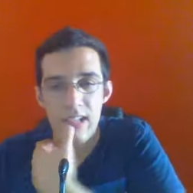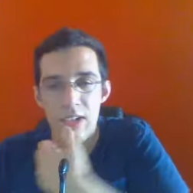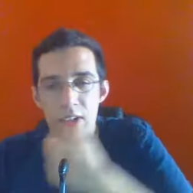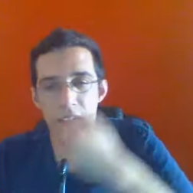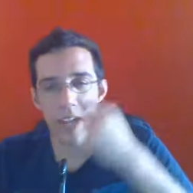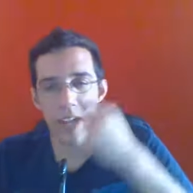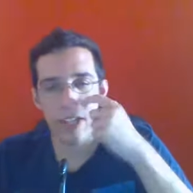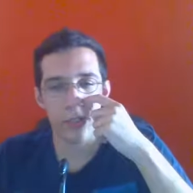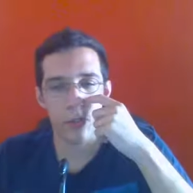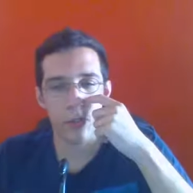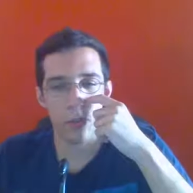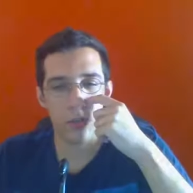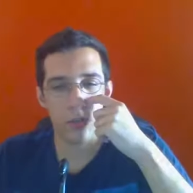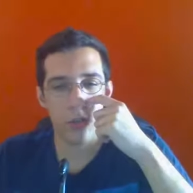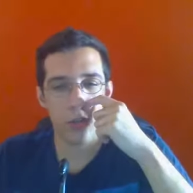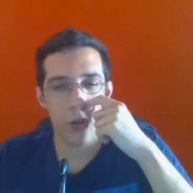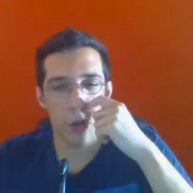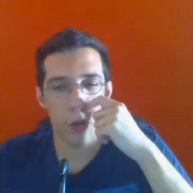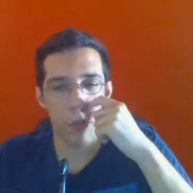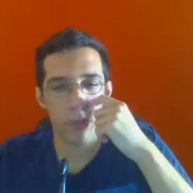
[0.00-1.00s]
Okay, so
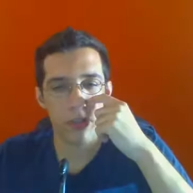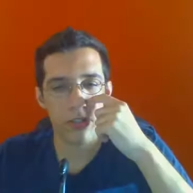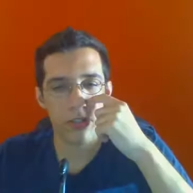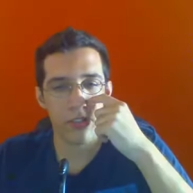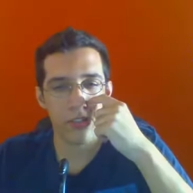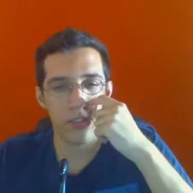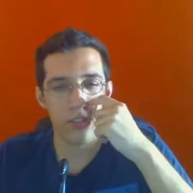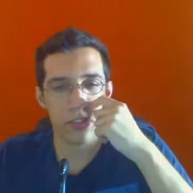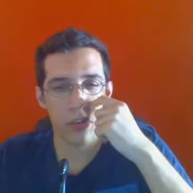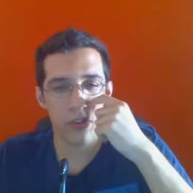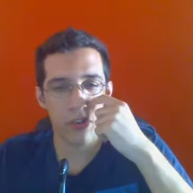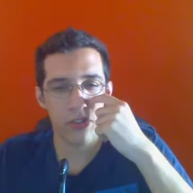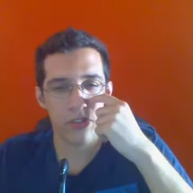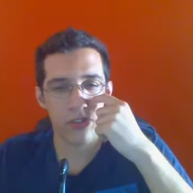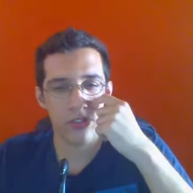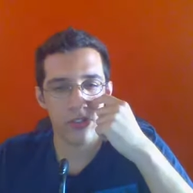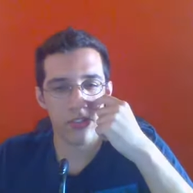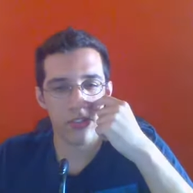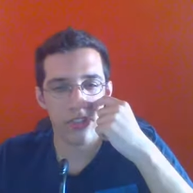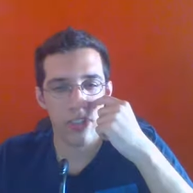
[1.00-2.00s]
Chopper saw
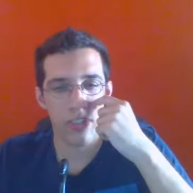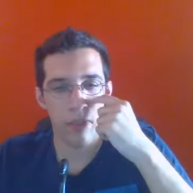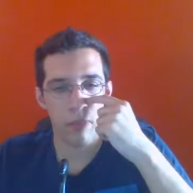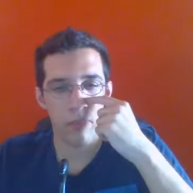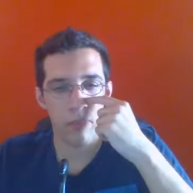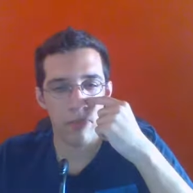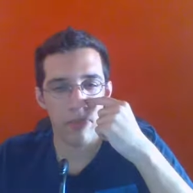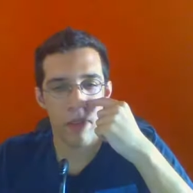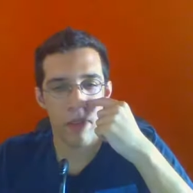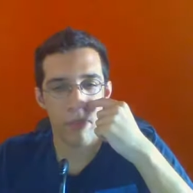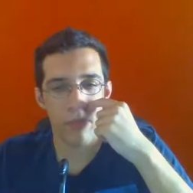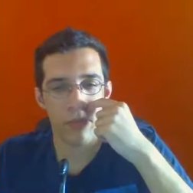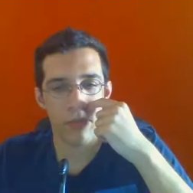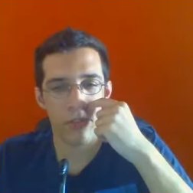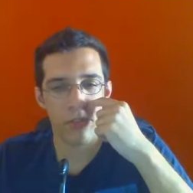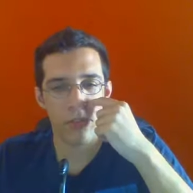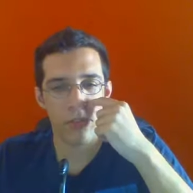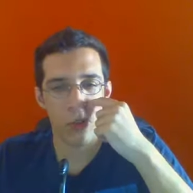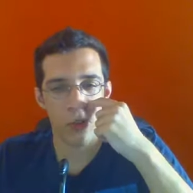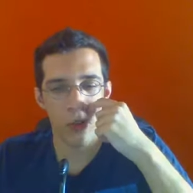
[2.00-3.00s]
some um,
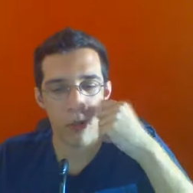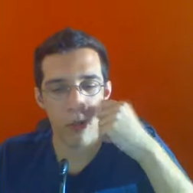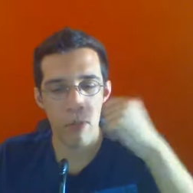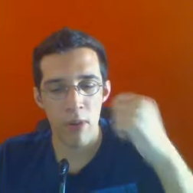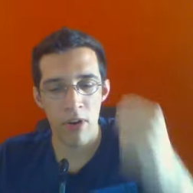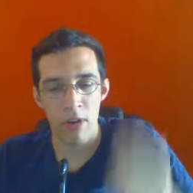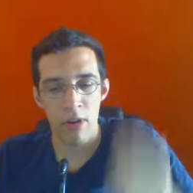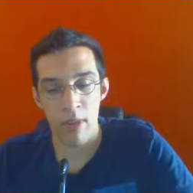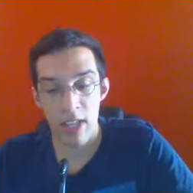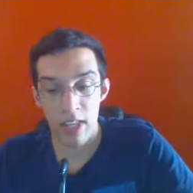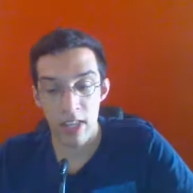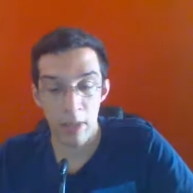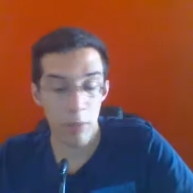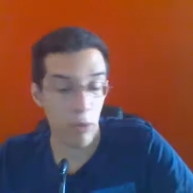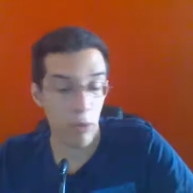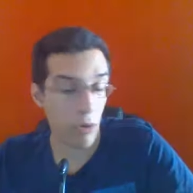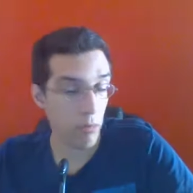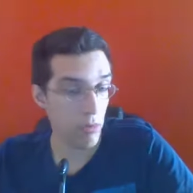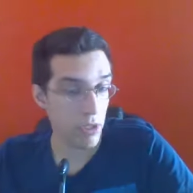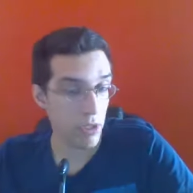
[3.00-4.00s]
saw a mermaid. He
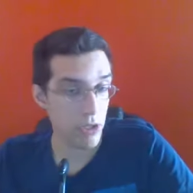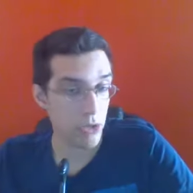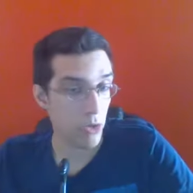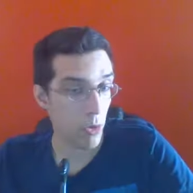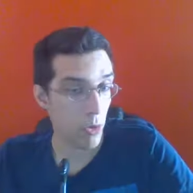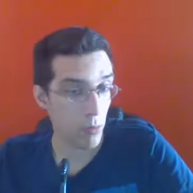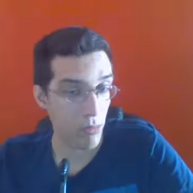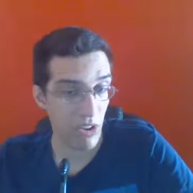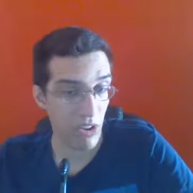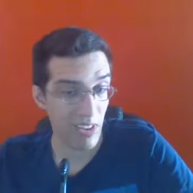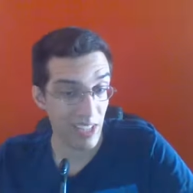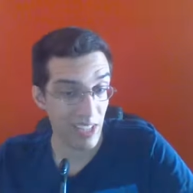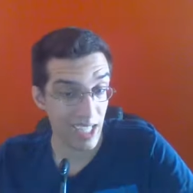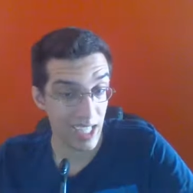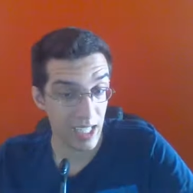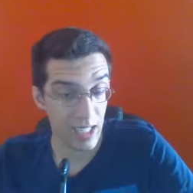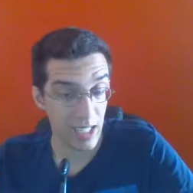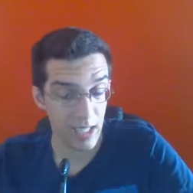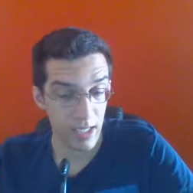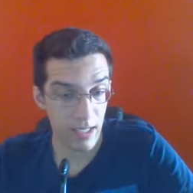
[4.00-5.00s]
probably saw
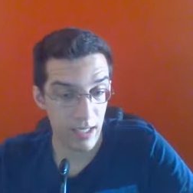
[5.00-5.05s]
Praline.